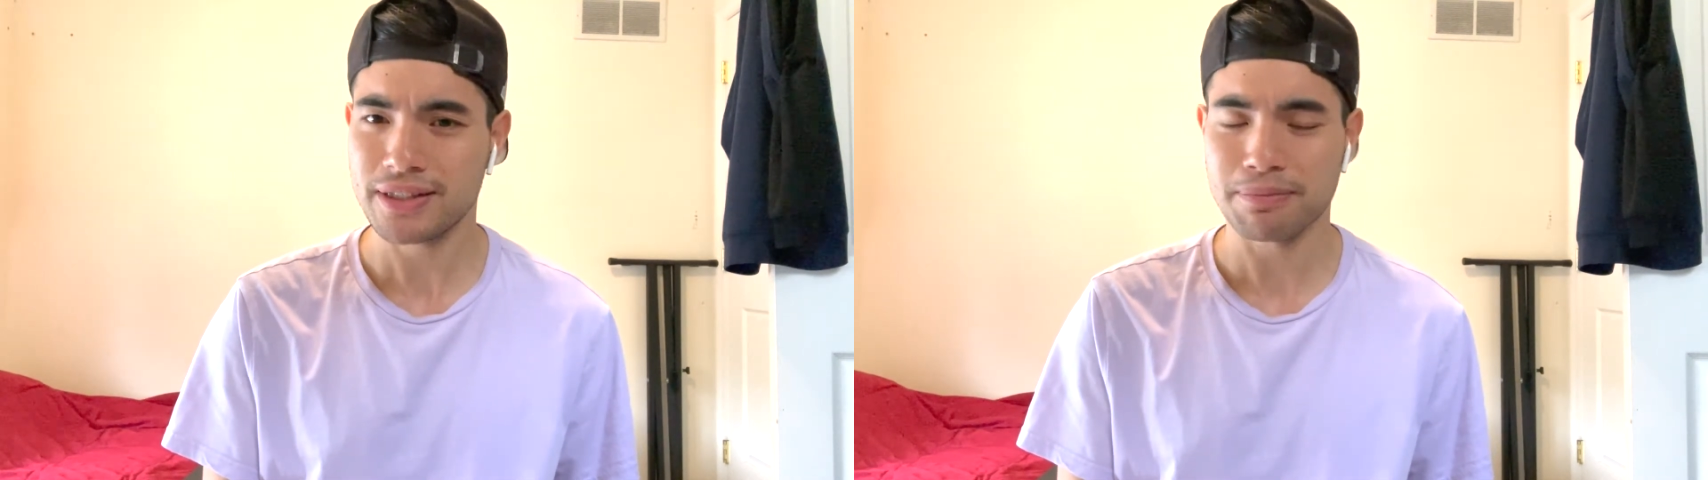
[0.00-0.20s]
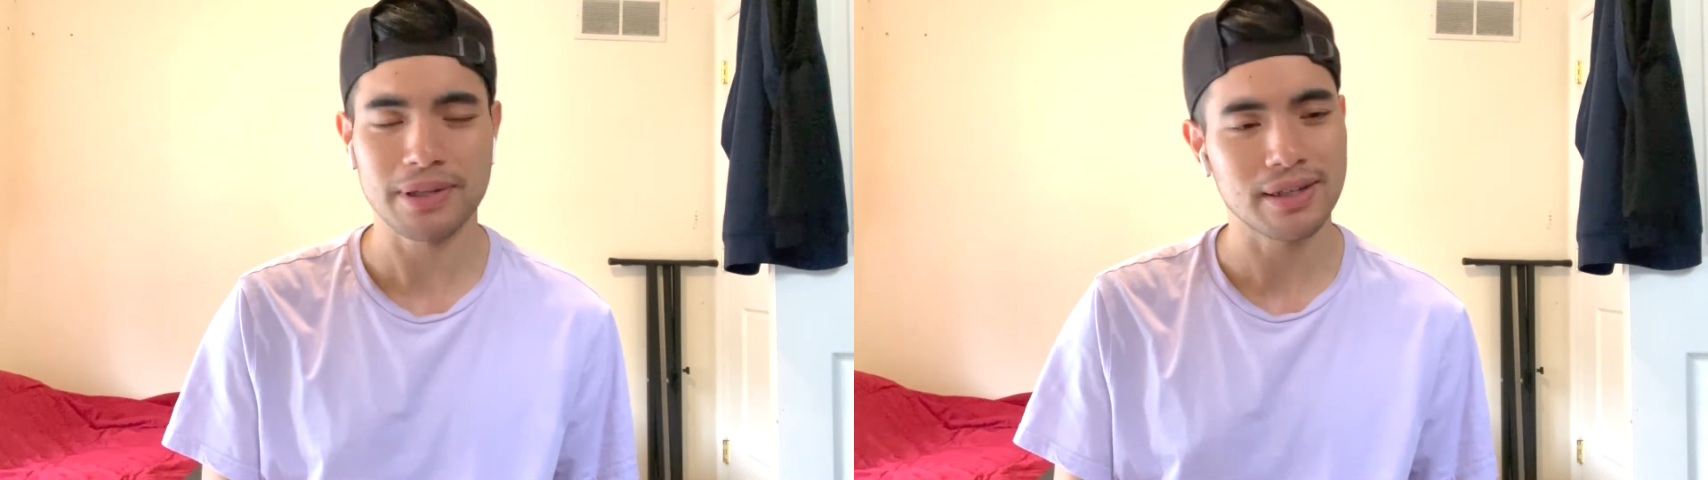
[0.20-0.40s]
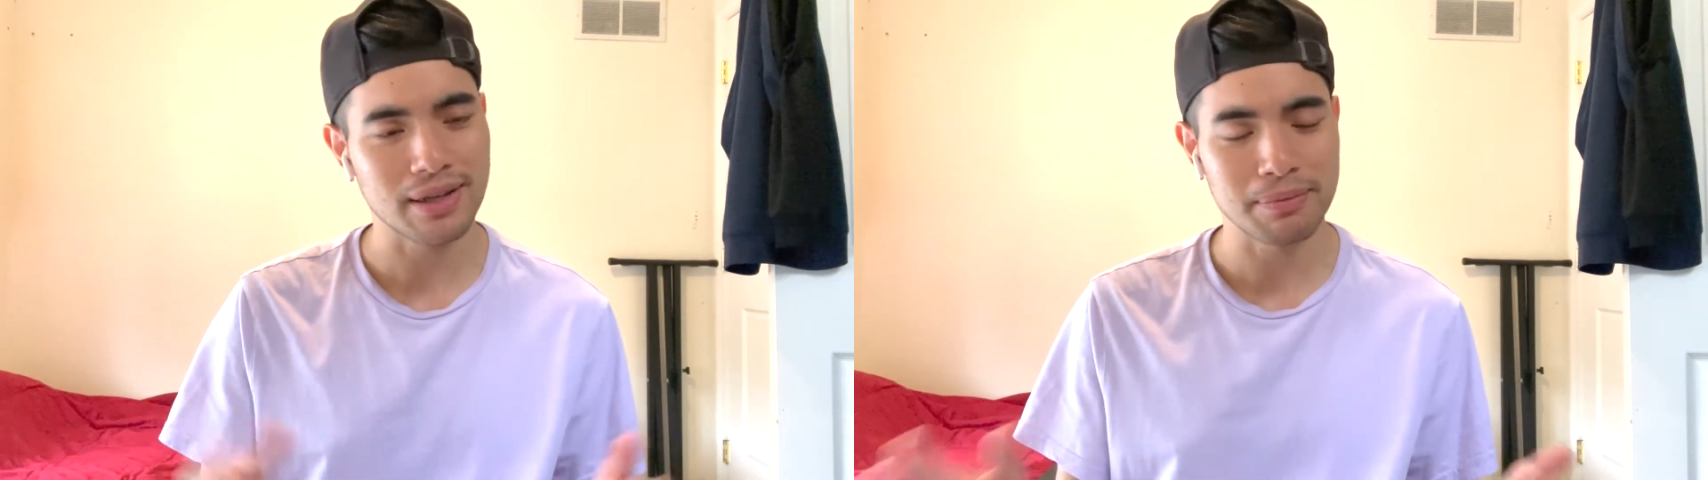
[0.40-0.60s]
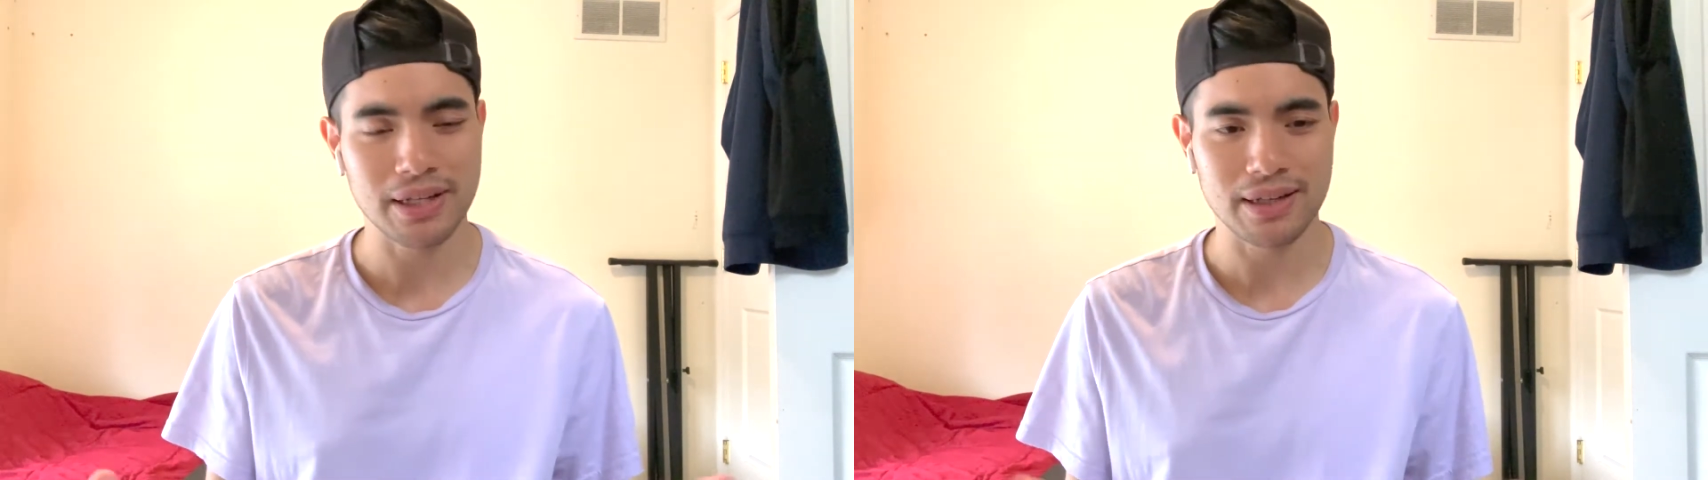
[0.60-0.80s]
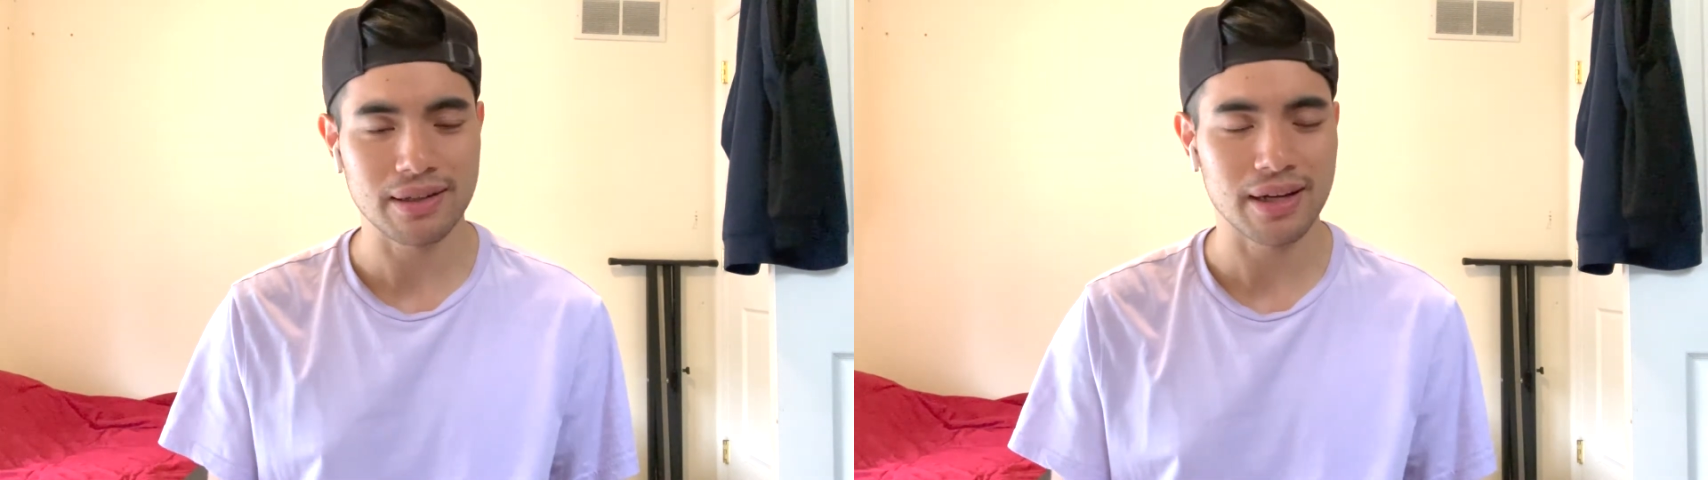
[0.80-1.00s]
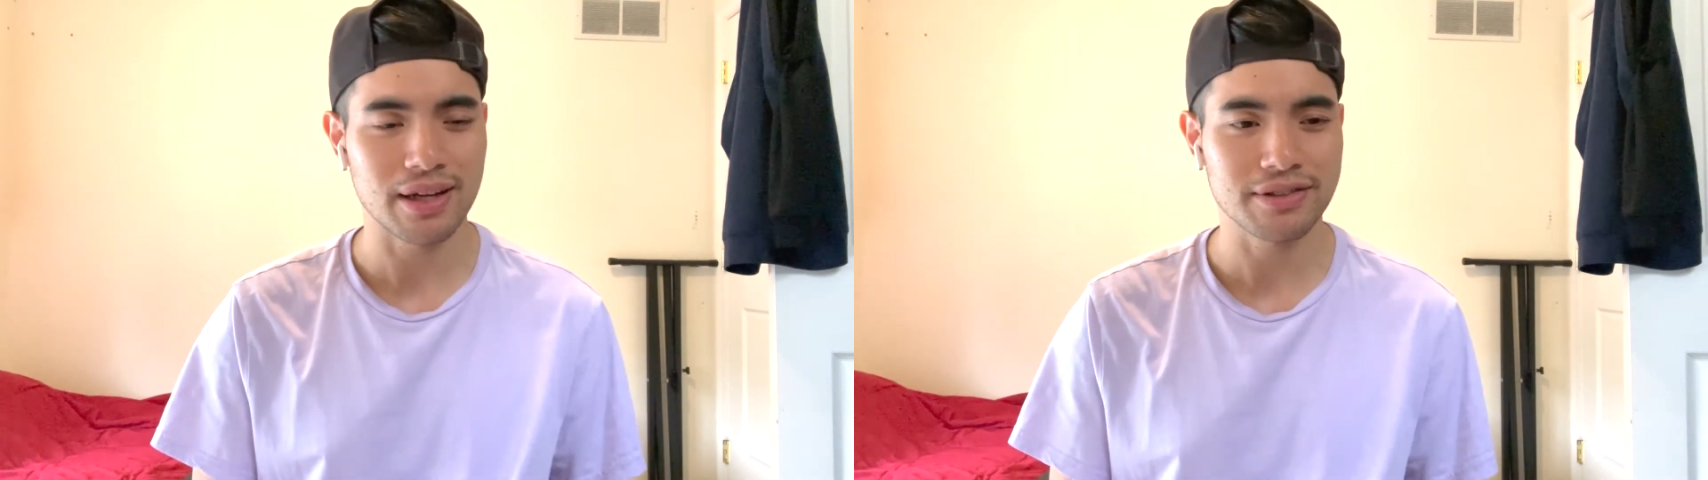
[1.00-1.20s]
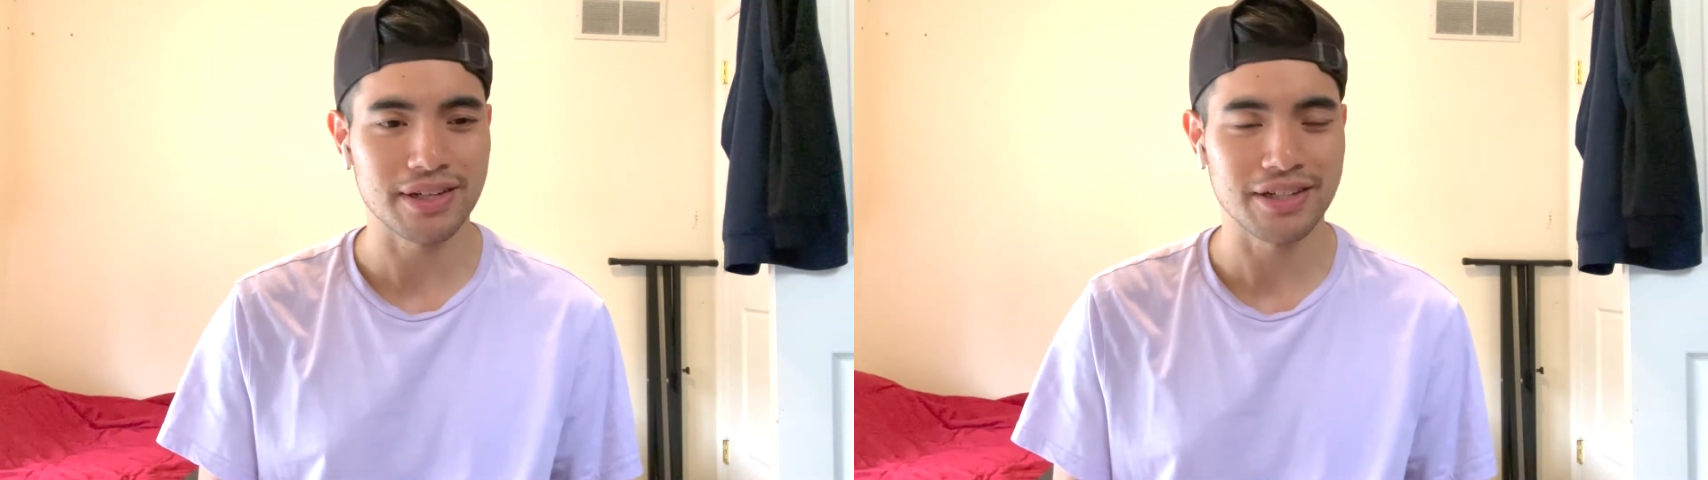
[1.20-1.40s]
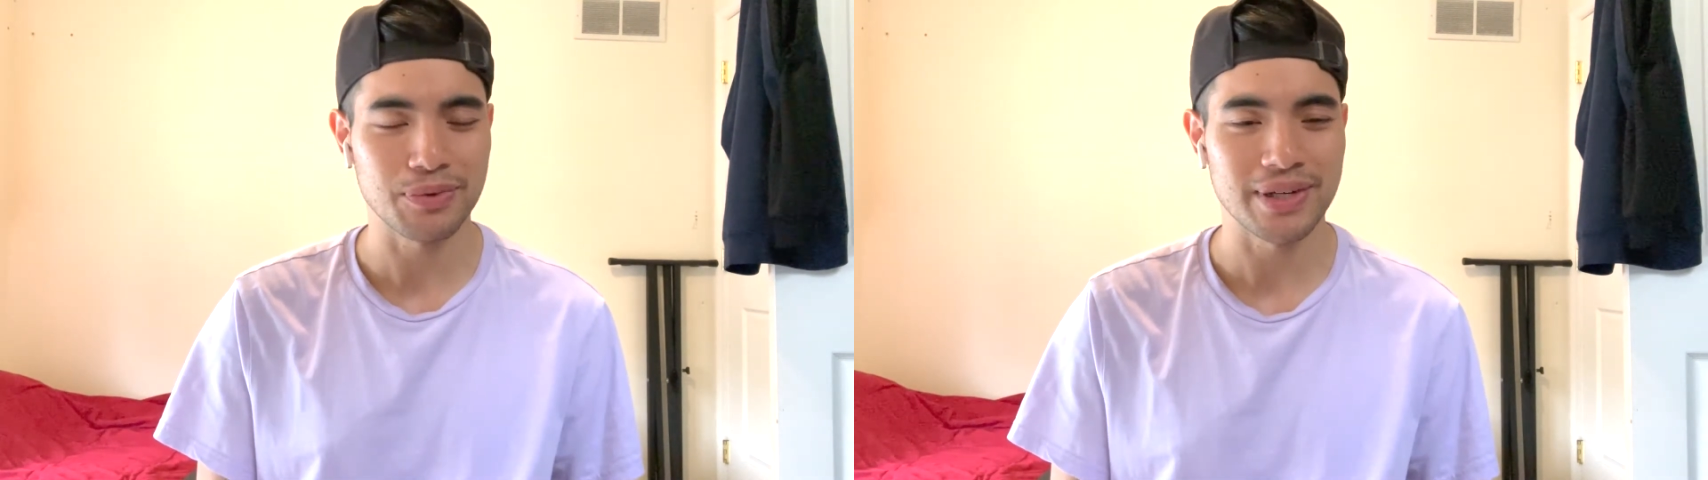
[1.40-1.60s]
But I mean, I guess it
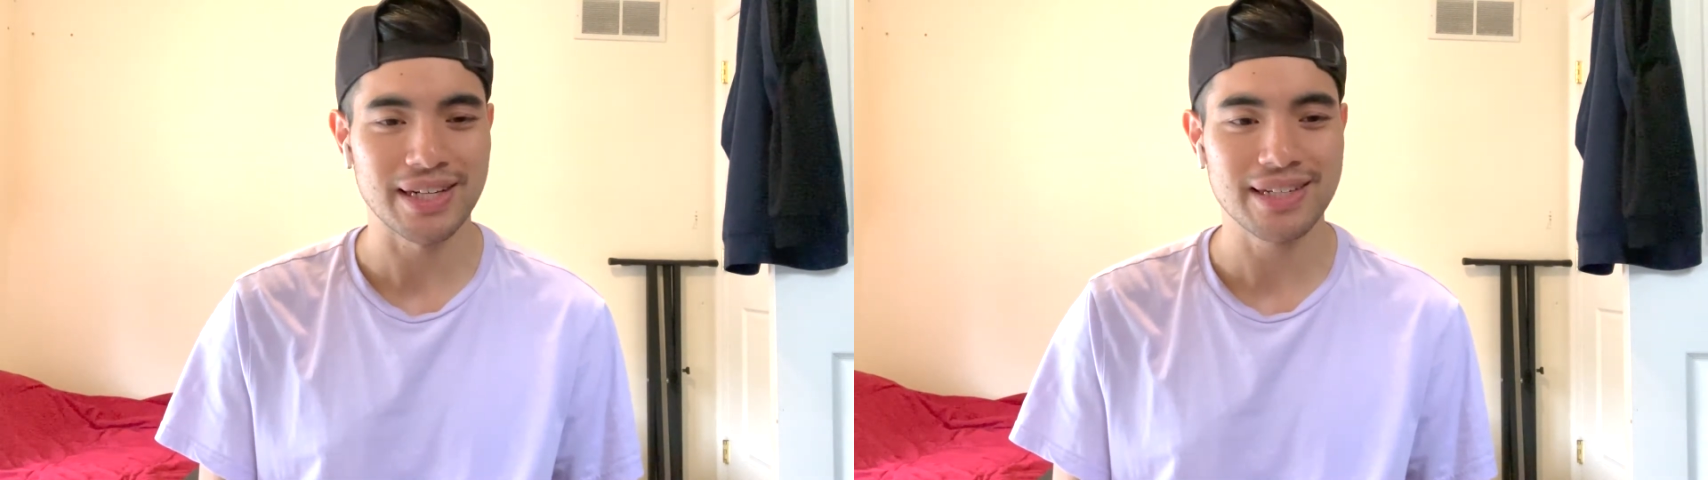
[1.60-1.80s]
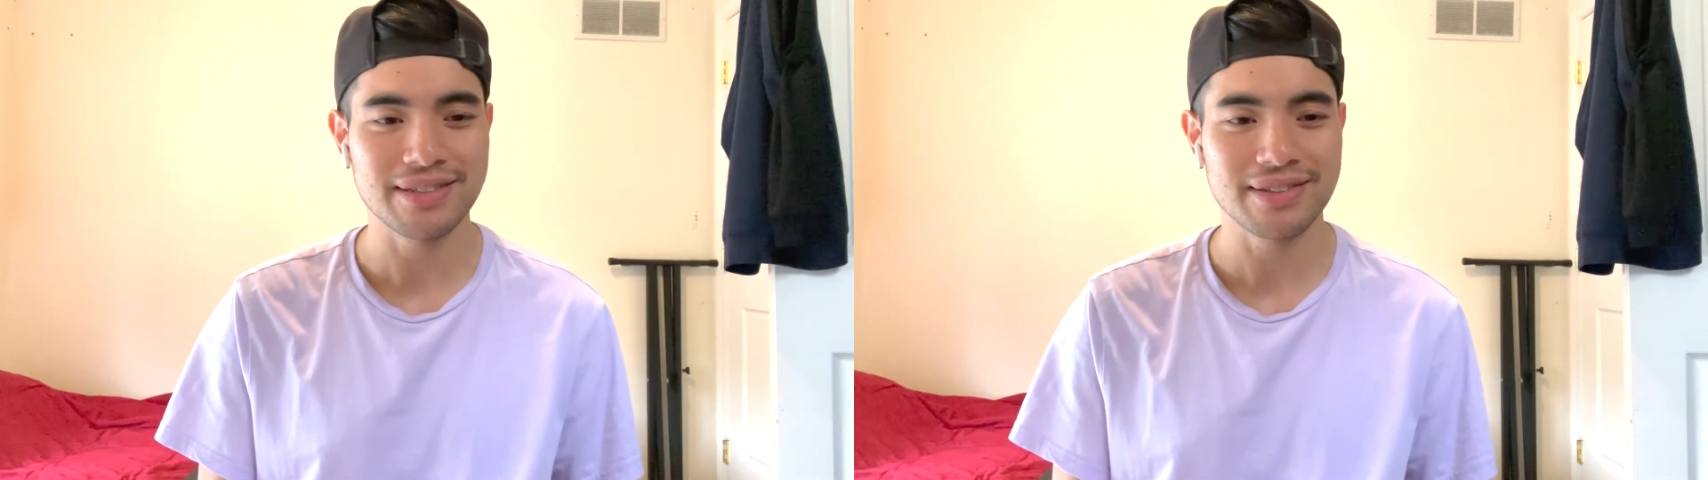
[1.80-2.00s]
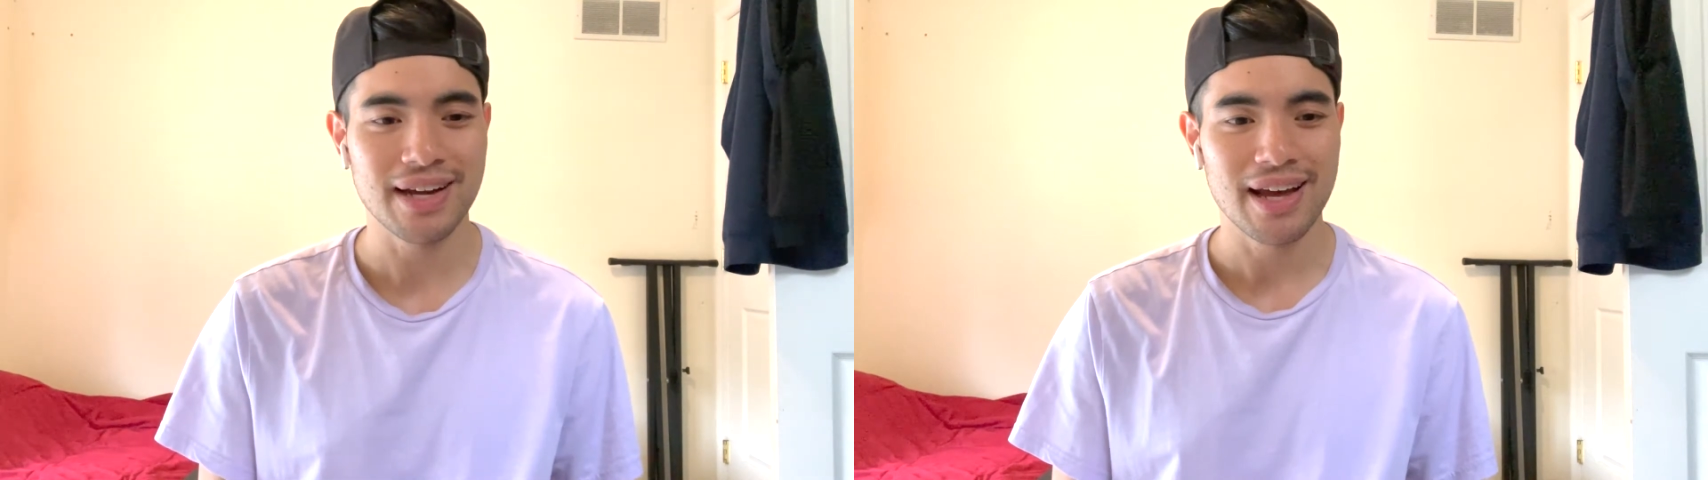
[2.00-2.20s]
is what it is.